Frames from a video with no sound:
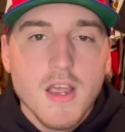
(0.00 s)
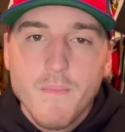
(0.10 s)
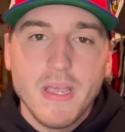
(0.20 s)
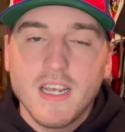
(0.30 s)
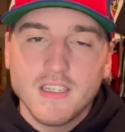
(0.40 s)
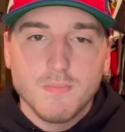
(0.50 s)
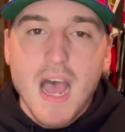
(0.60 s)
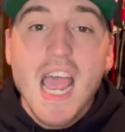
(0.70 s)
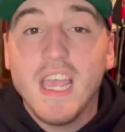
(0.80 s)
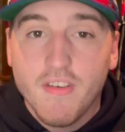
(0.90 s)
Because
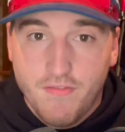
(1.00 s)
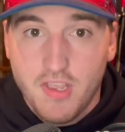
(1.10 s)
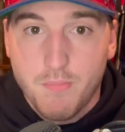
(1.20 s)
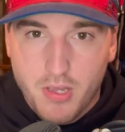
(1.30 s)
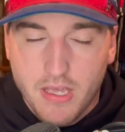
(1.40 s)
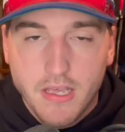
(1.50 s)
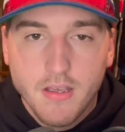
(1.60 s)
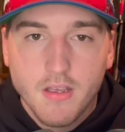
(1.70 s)
my MVP